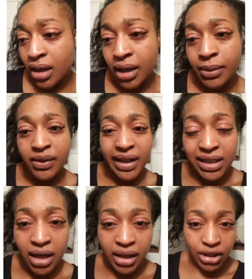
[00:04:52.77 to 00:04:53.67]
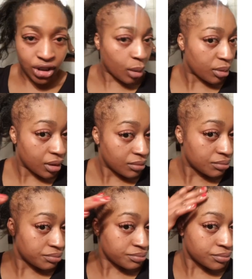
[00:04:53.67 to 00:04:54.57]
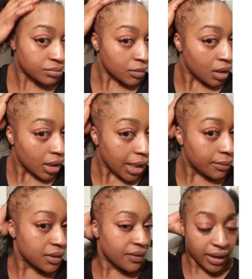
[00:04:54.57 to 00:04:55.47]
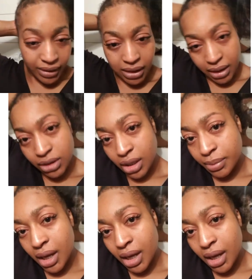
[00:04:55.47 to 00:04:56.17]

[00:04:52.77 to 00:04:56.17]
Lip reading: it was a very sluggish job. It was a very sluggish job.